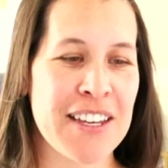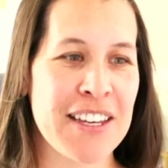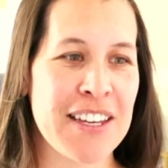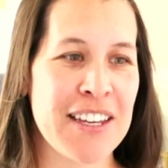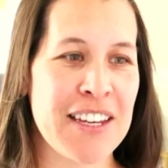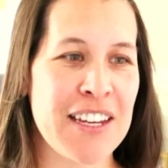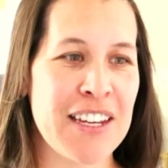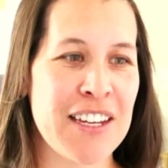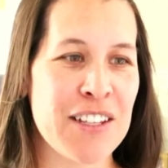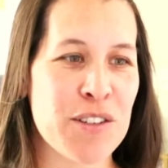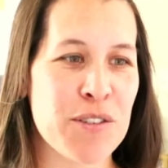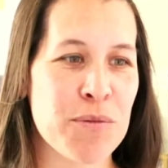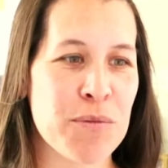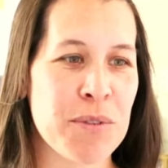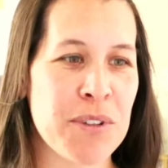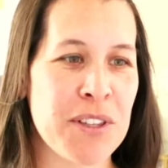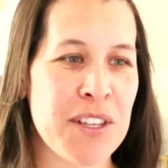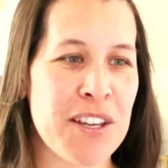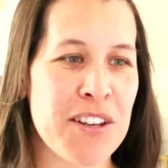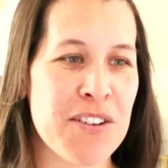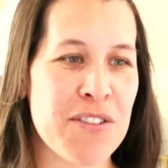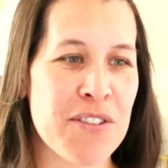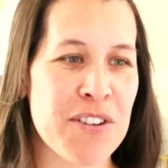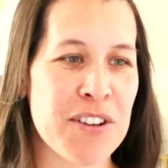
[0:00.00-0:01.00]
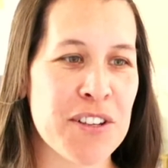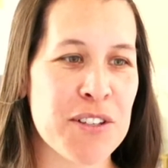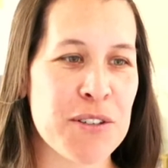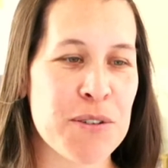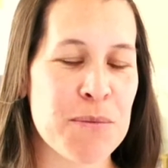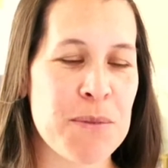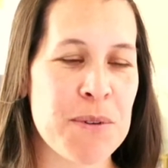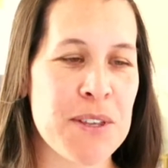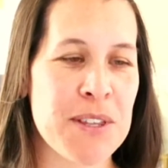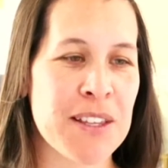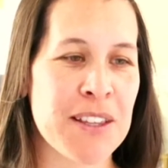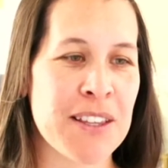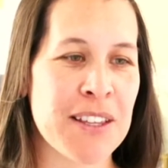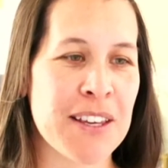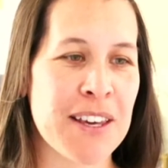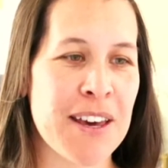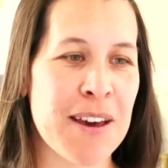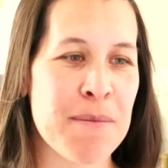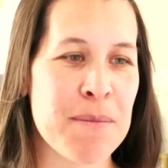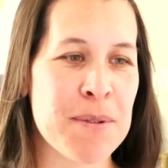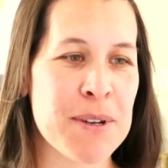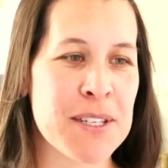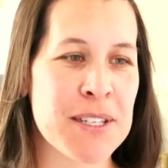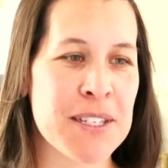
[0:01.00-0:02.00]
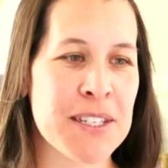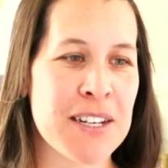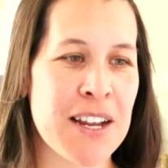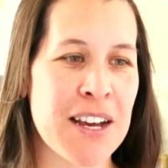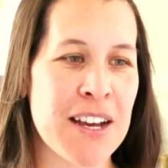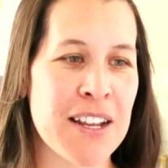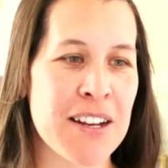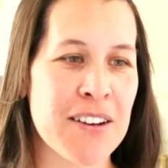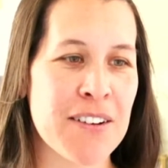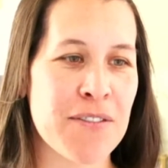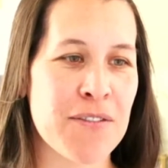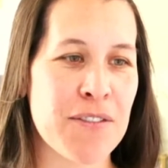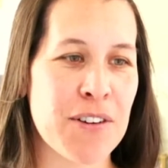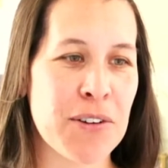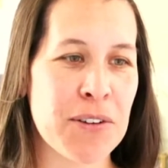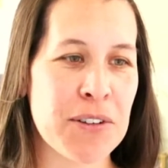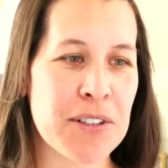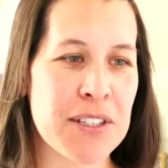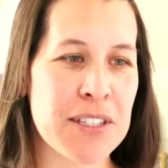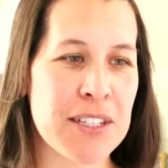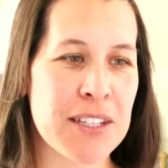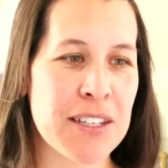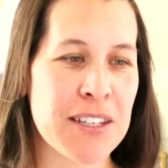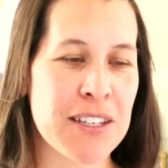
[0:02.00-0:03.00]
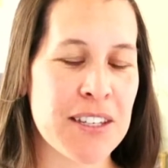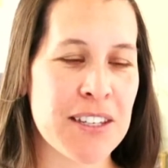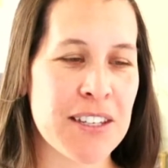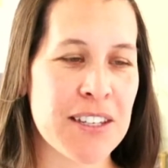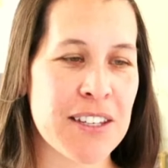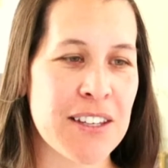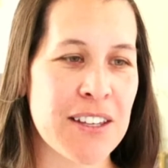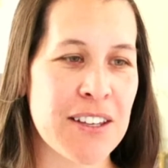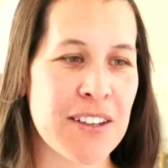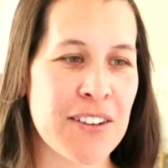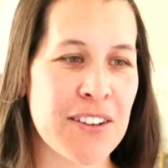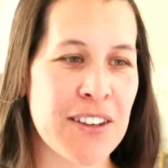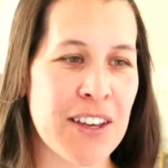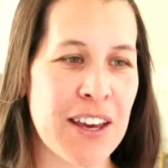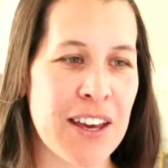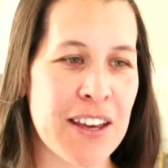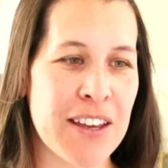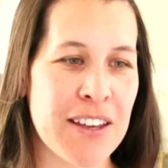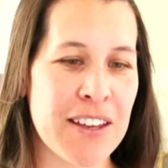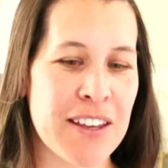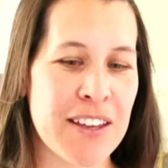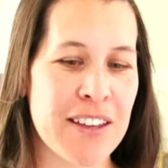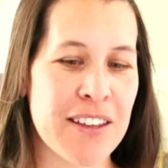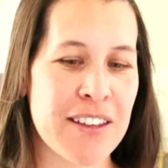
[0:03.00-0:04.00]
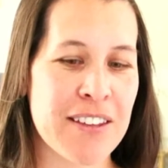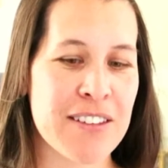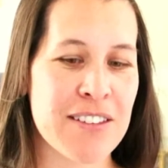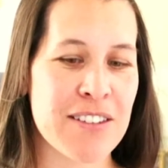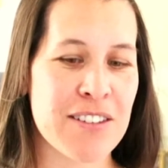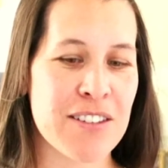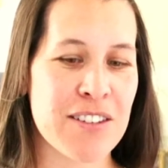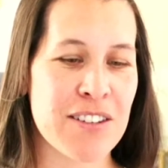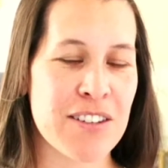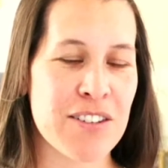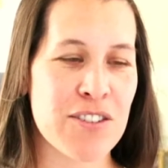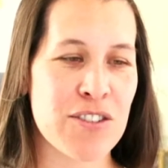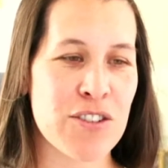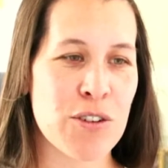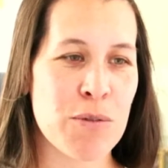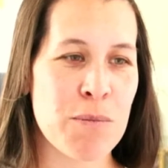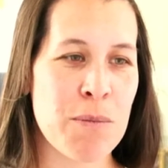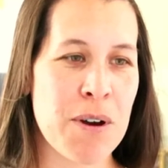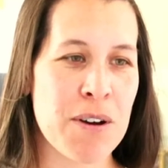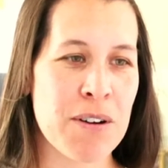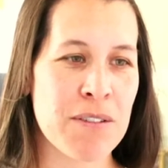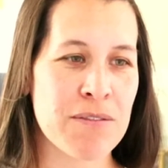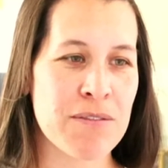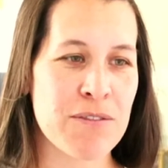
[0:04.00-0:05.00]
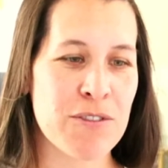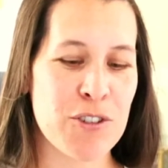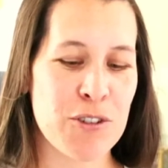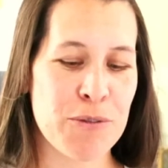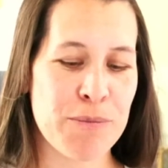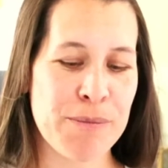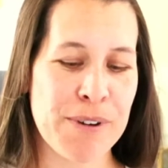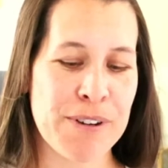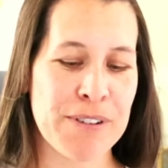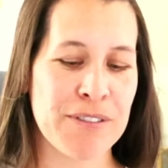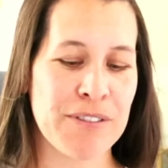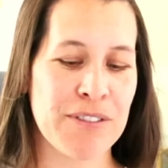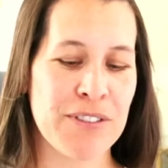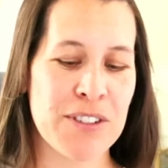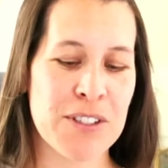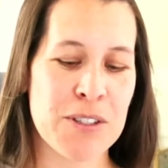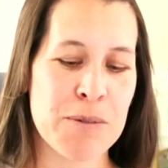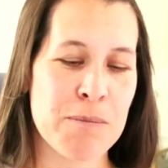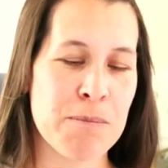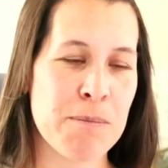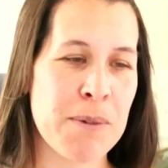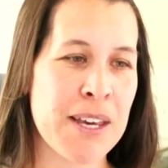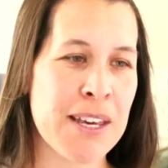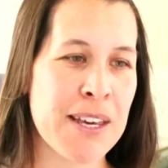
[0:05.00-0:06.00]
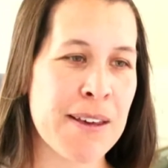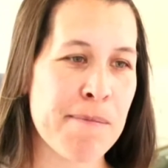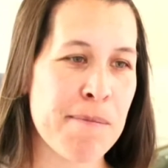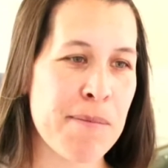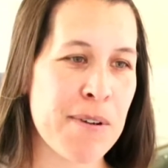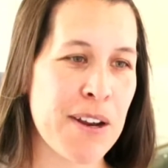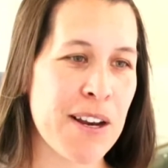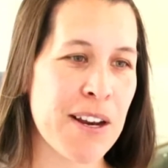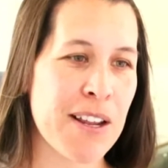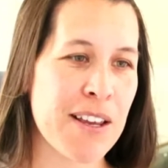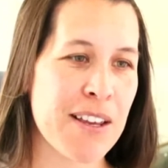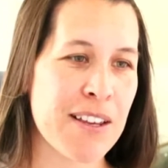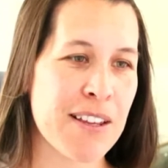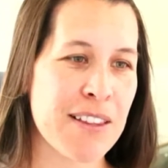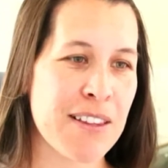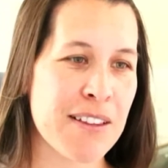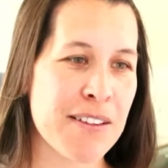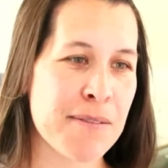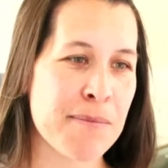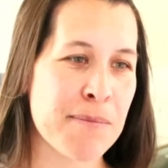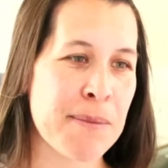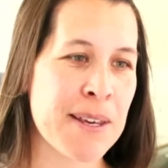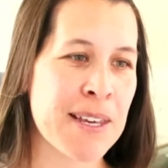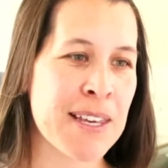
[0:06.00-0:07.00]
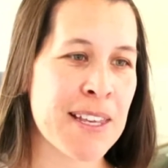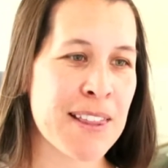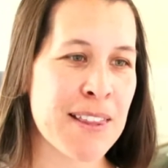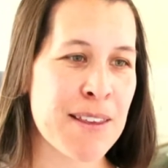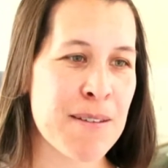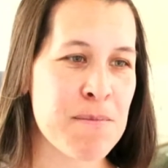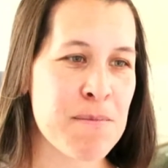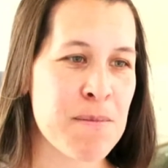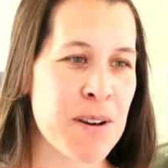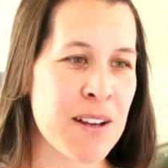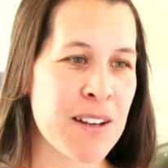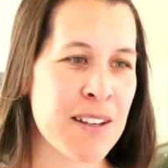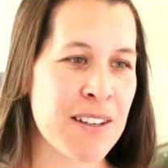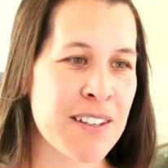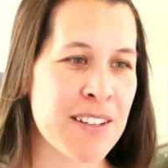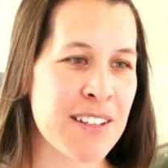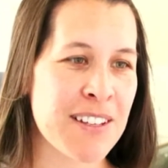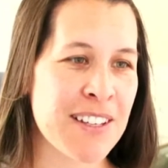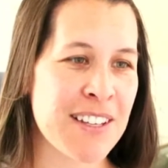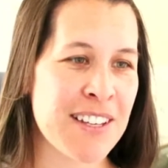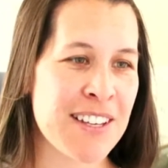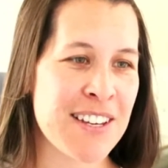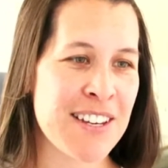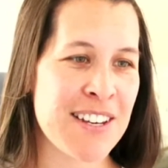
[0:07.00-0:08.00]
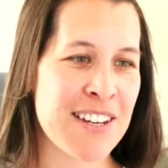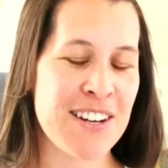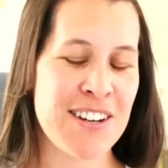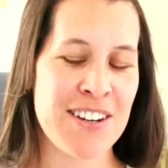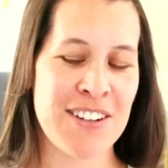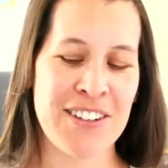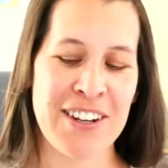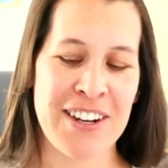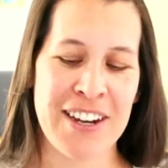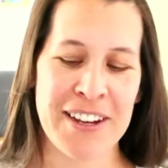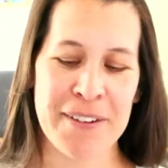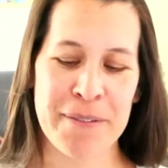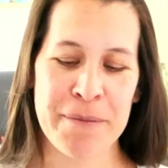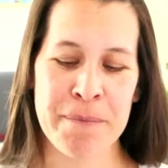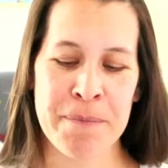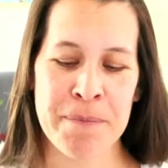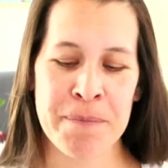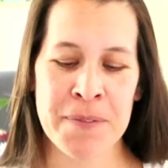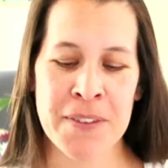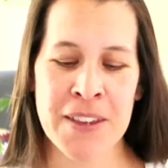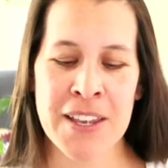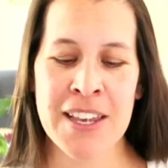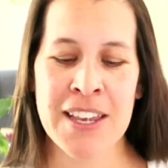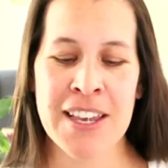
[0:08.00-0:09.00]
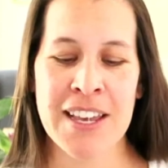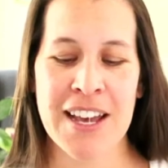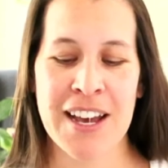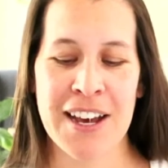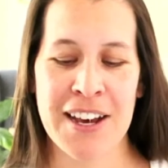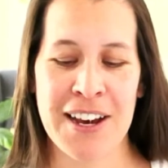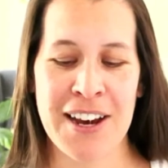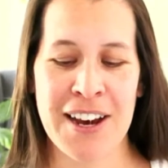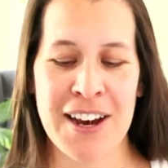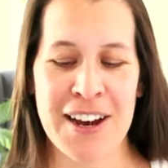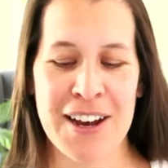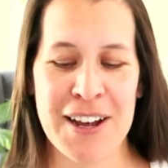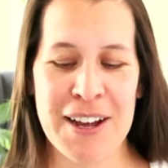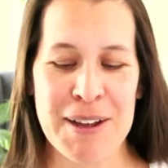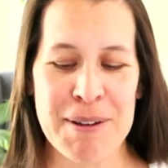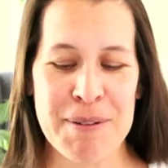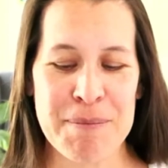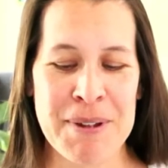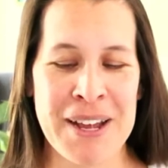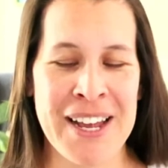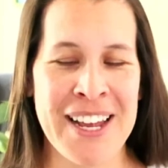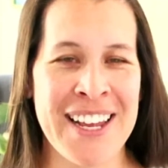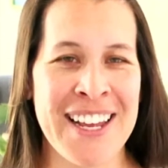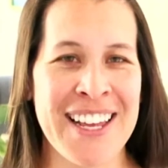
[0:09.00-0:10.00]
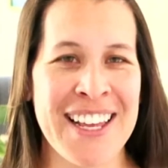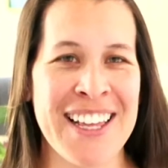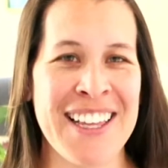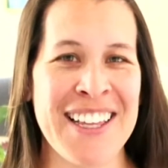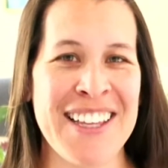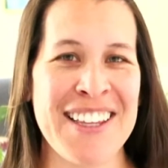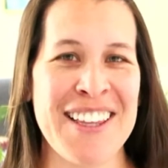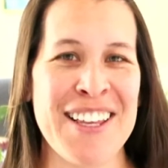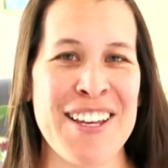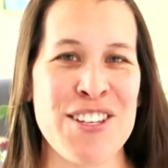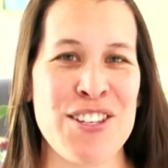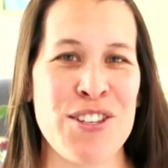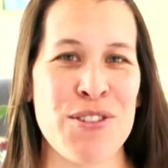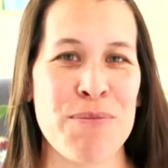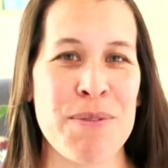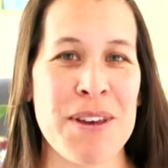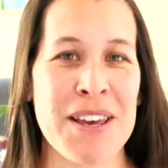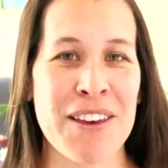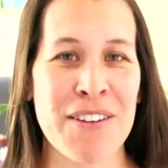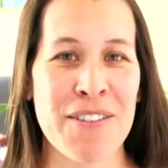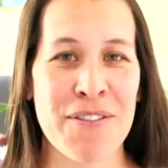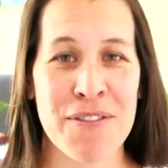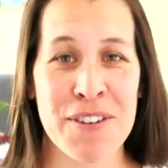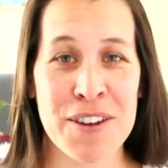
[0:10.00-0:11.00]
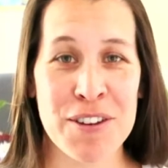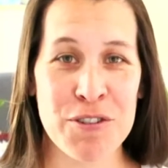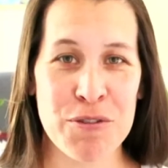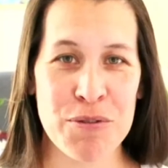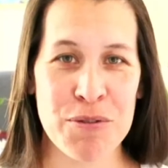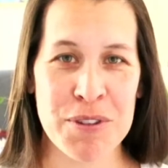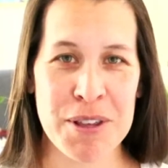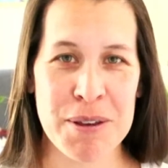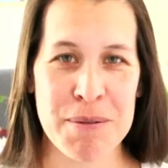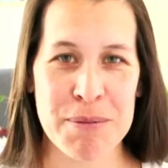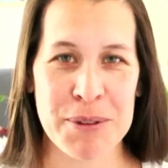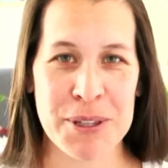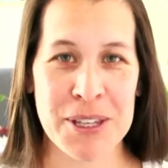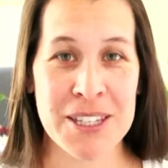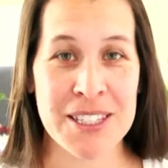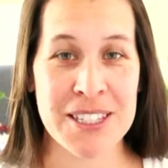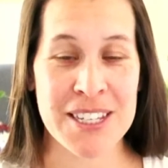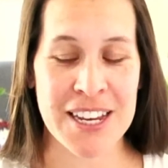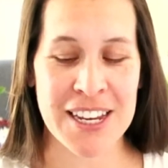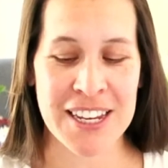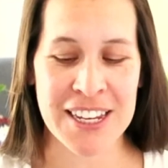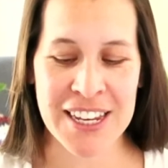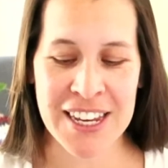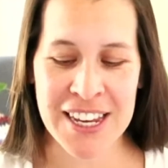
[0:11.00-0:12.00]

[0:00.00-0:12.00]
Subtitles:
It's really annoying to me that the camera's not focusing. Okay. Chimon. Let's make it pretty. Let's make it Libra. All right. Let's make it visually pleasing.